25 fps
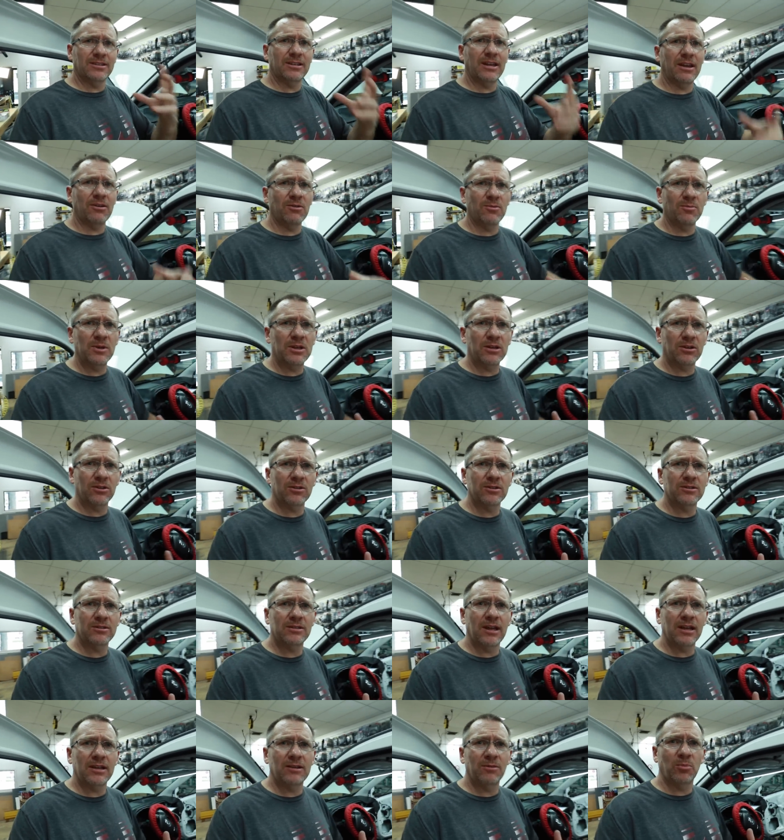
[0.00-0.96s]
today would be a good
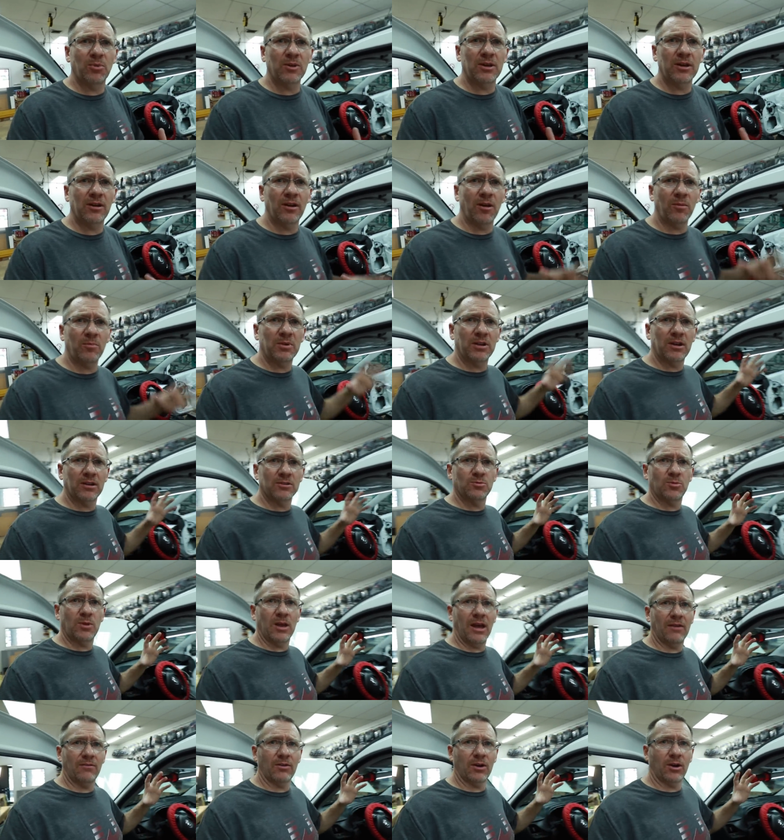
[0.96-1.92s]
day to bring it up because
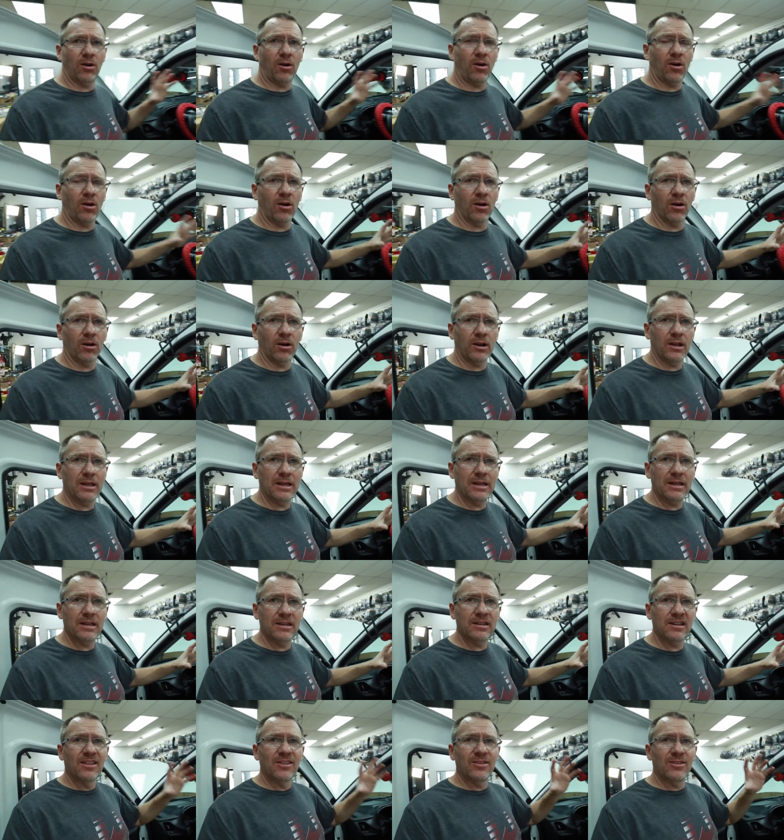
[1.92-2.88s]
we have a car
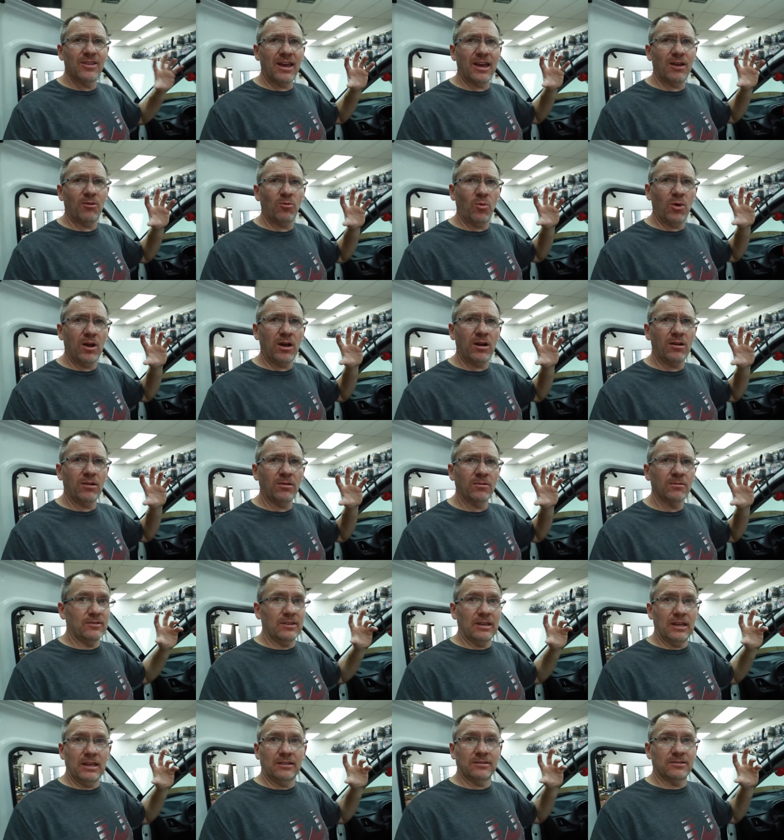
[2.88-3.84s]
in that, well,
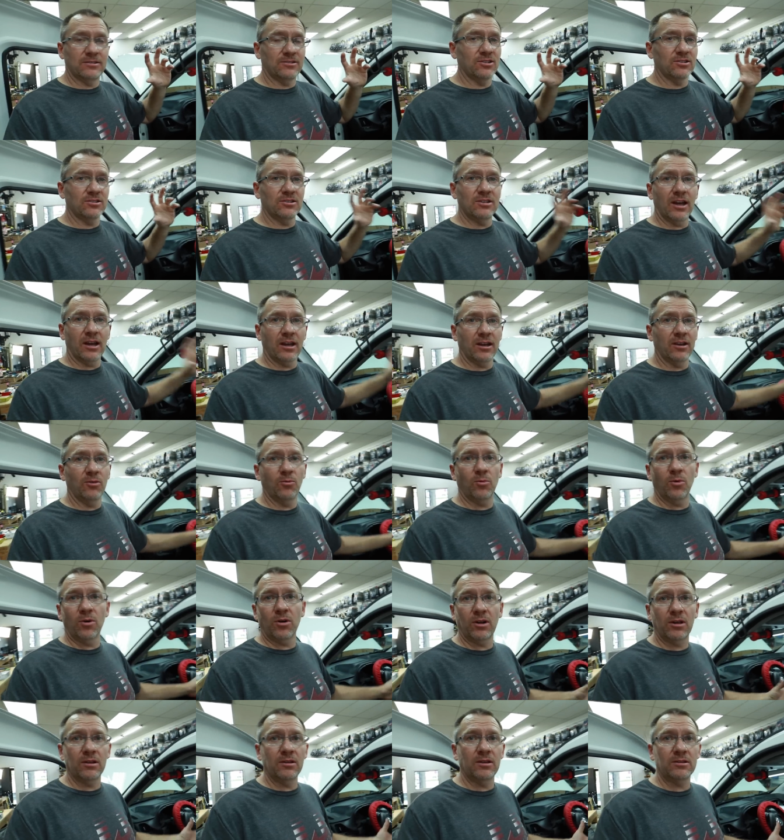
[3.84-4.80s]
it's just not going to
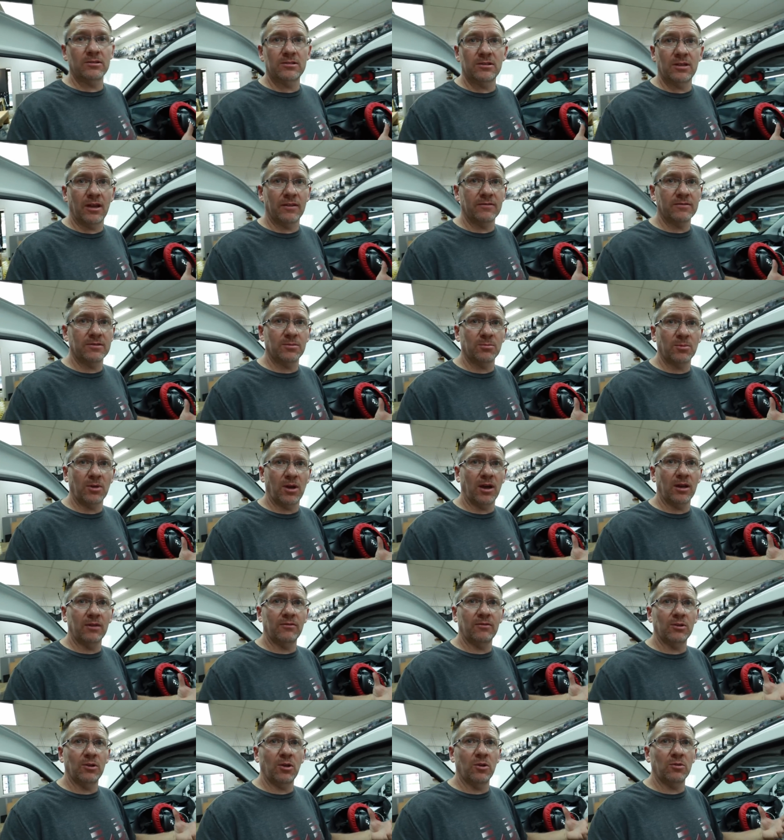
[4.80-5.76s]
work unless you have some kind
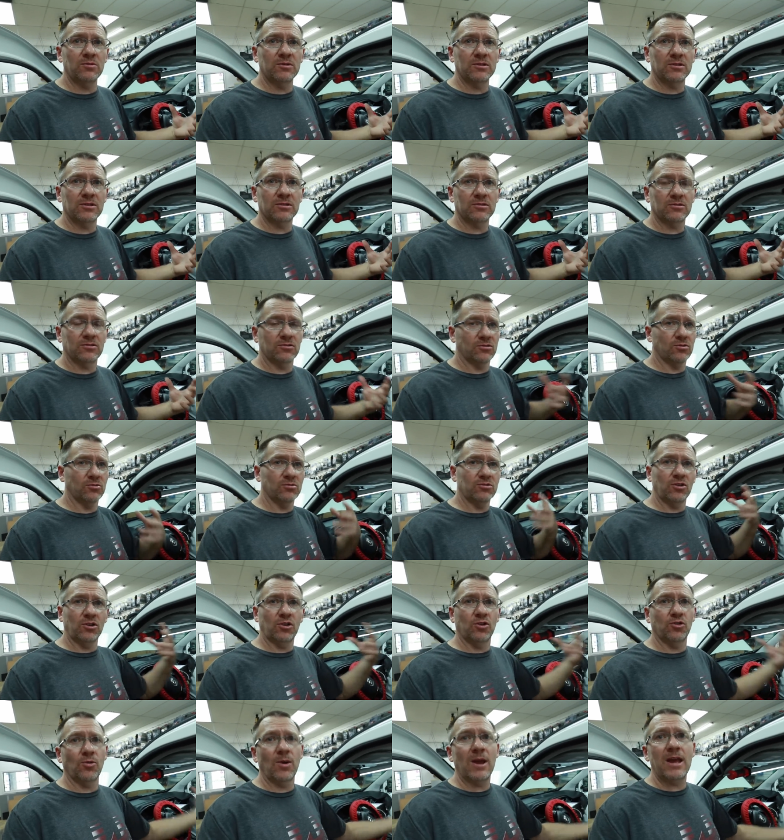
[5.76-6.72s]
of a load resistor. So it's a
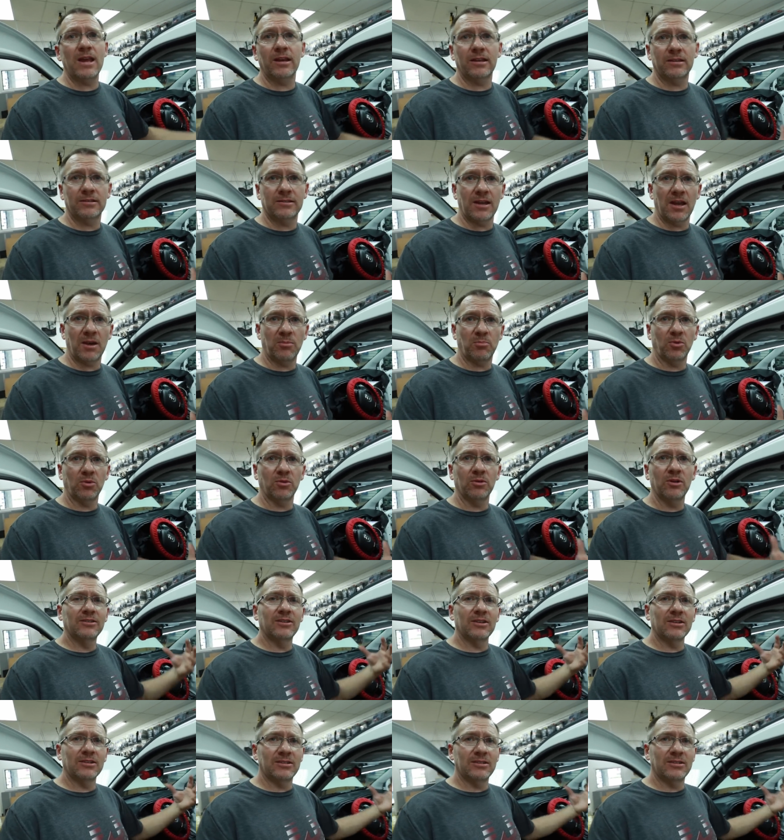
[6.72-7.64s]
great example to